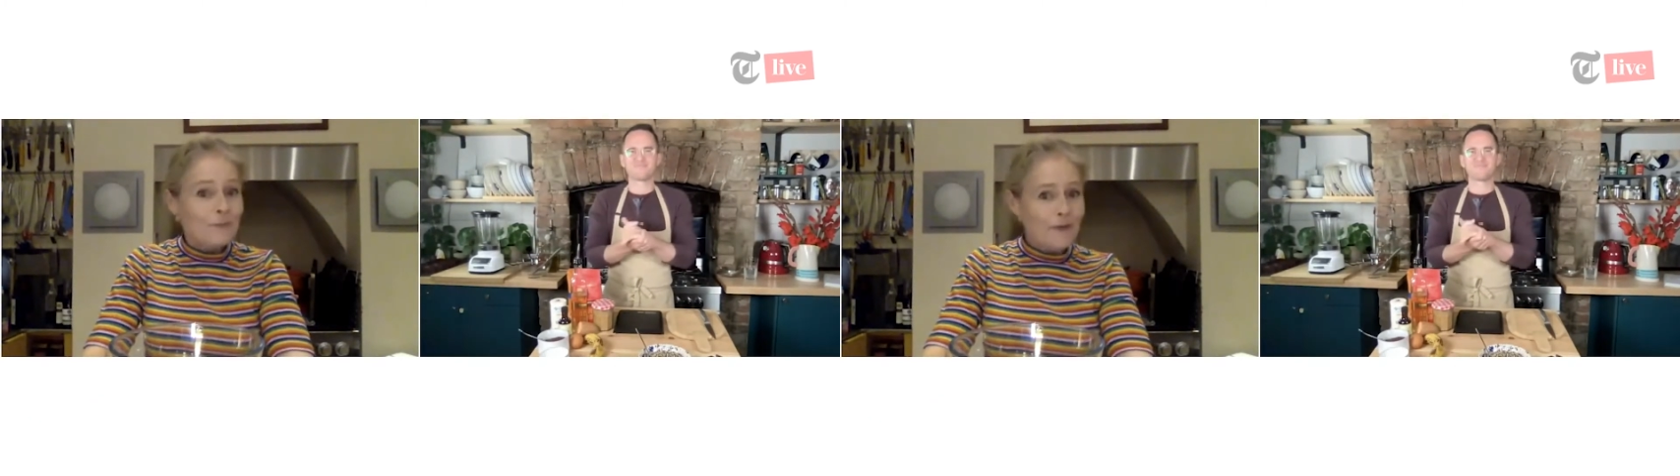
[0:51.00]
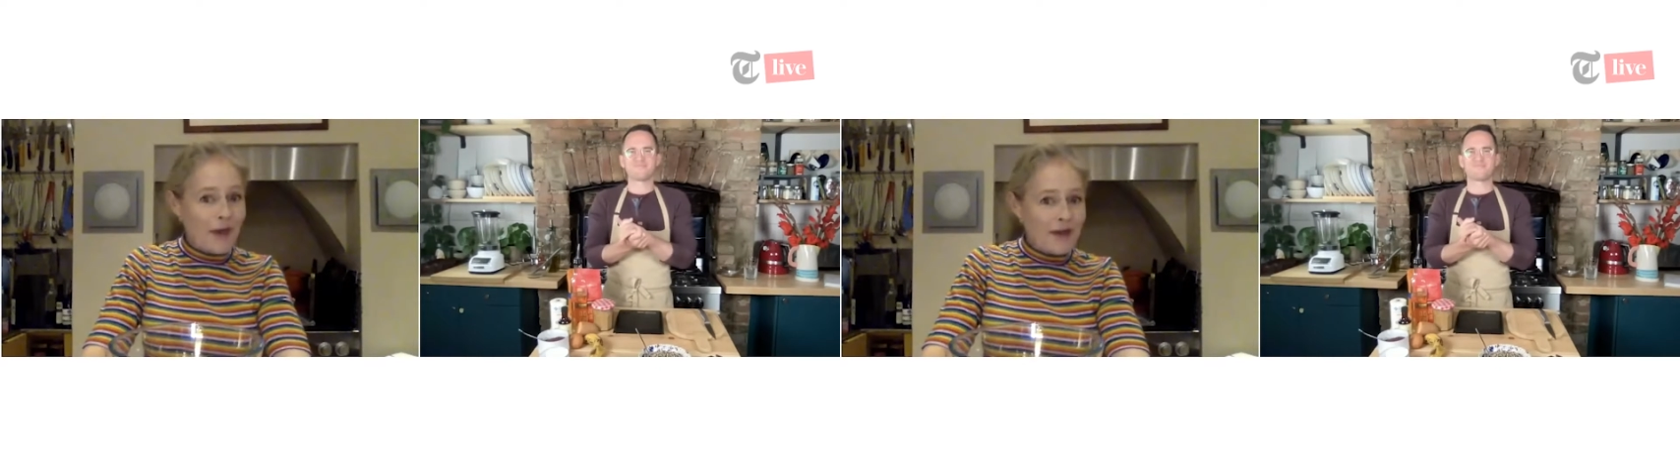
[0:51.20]

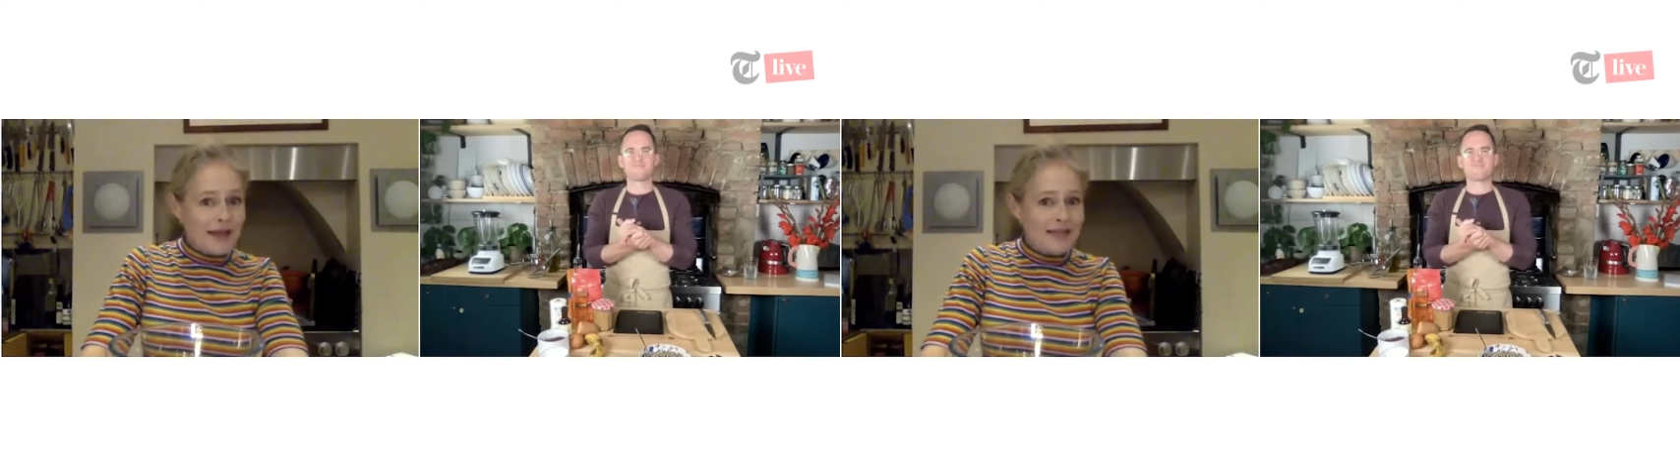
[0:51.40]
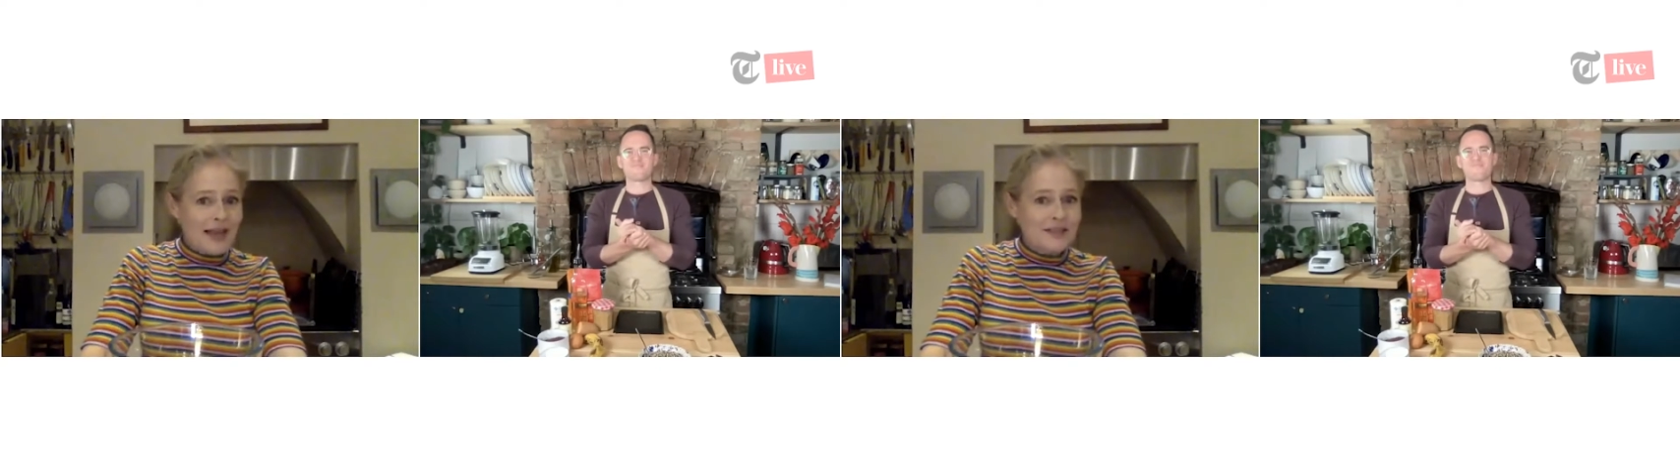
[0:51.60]
Very
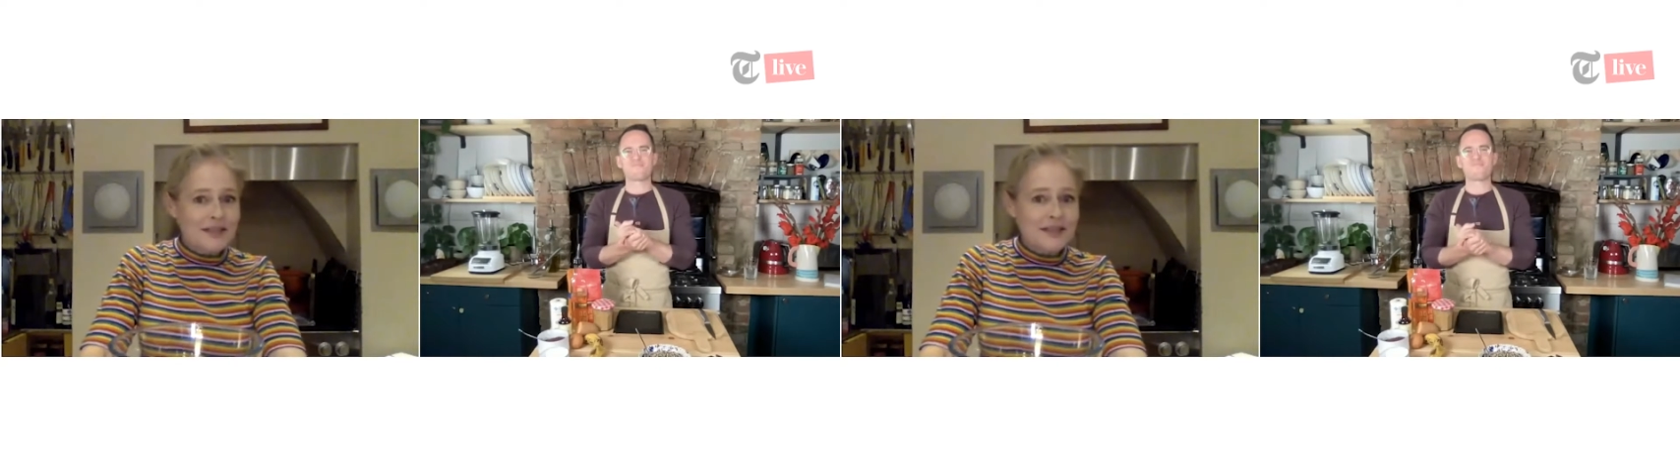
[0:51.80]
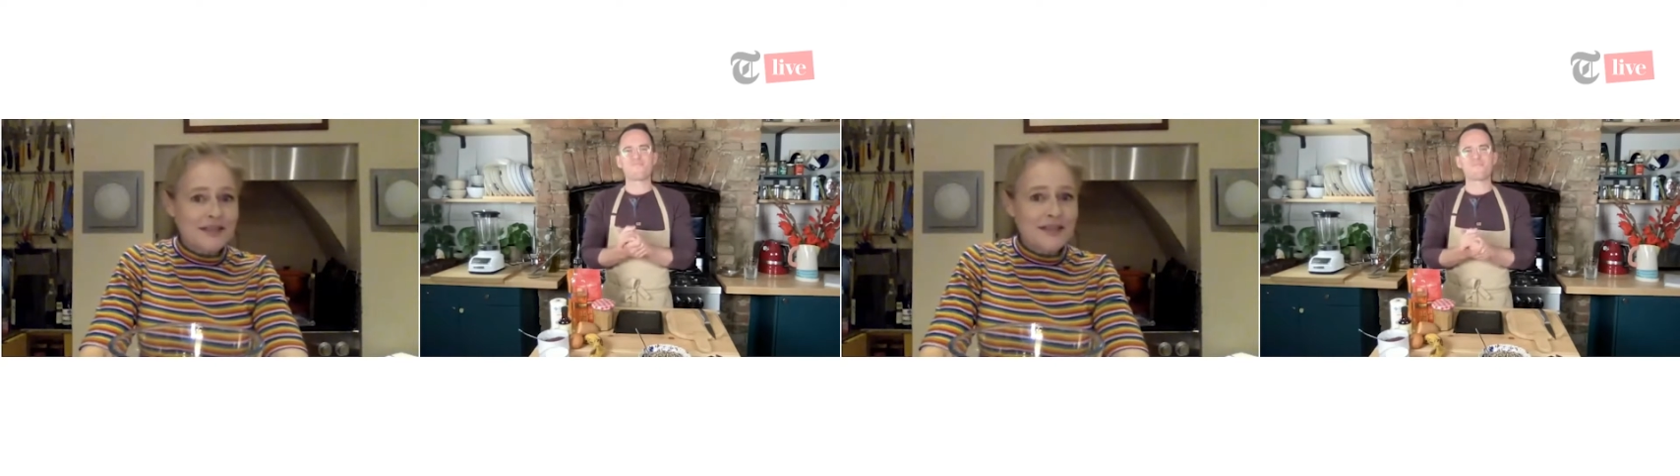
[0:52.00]
excited
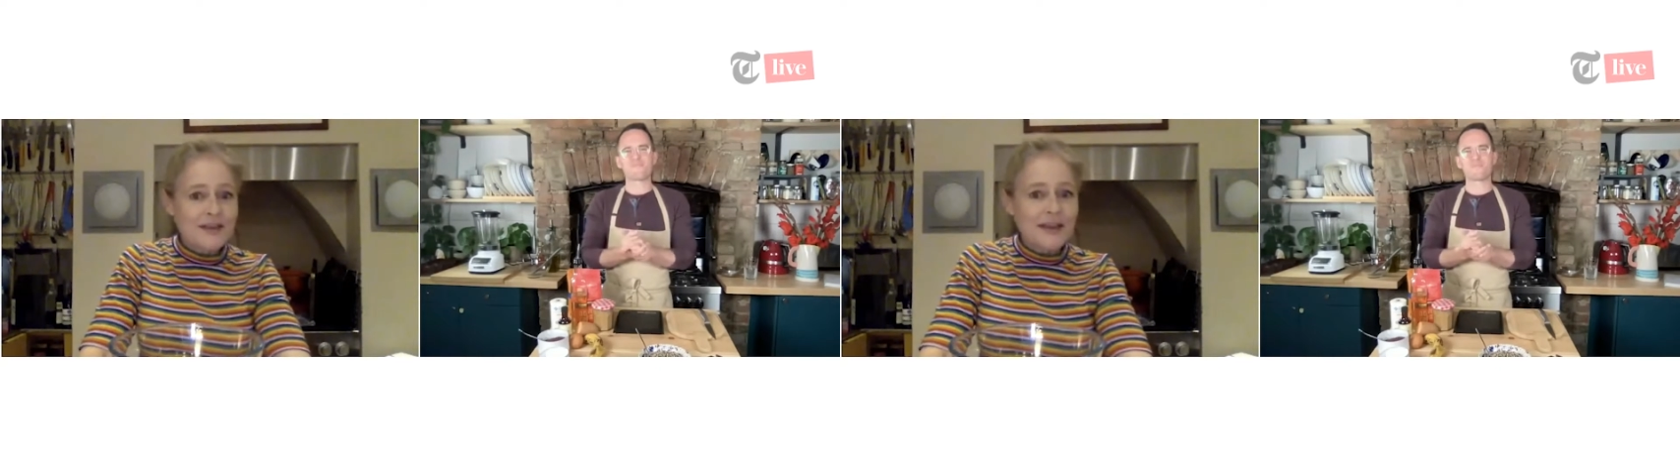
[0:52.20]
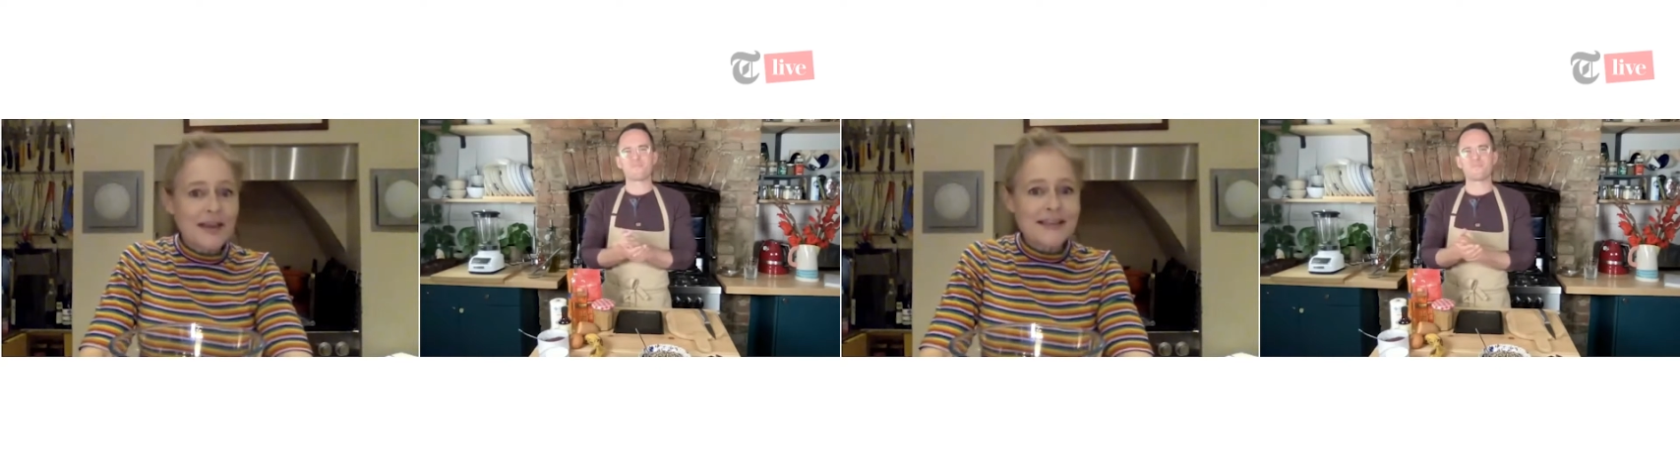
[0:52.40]
to see
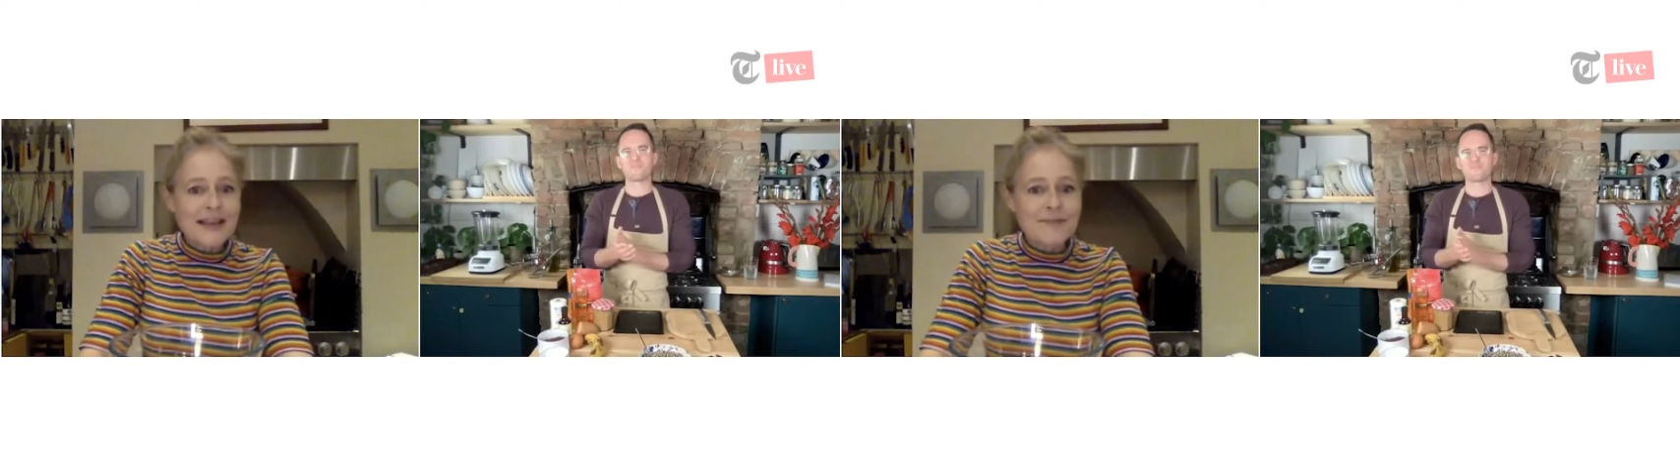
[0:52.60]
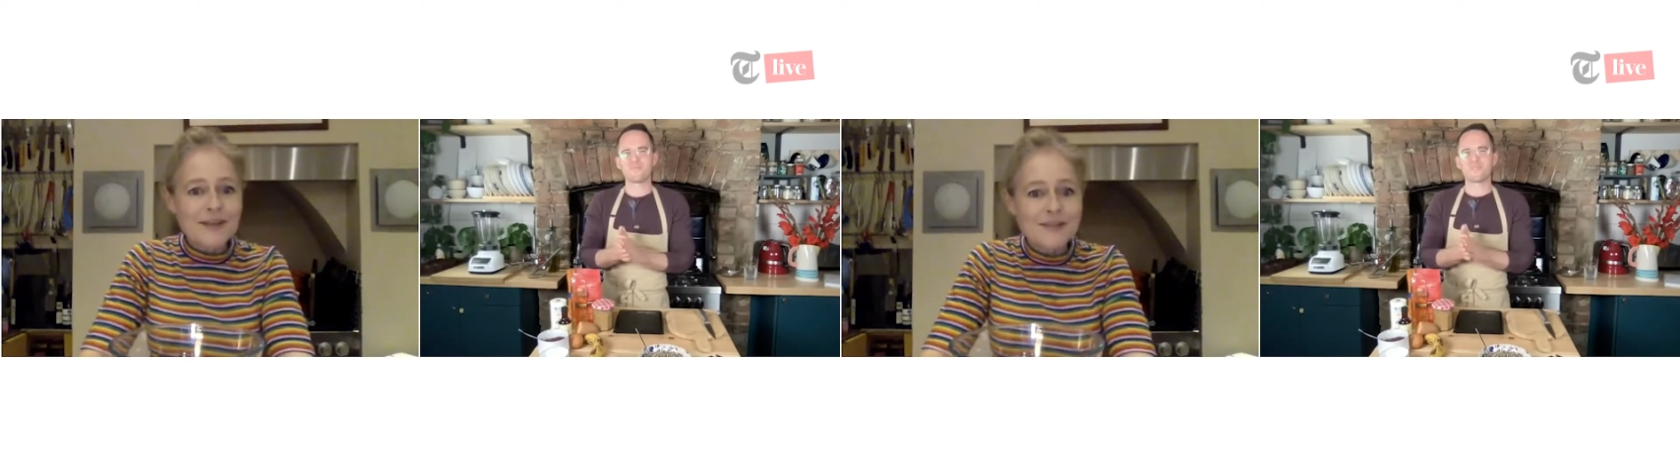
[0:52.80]
you here, David.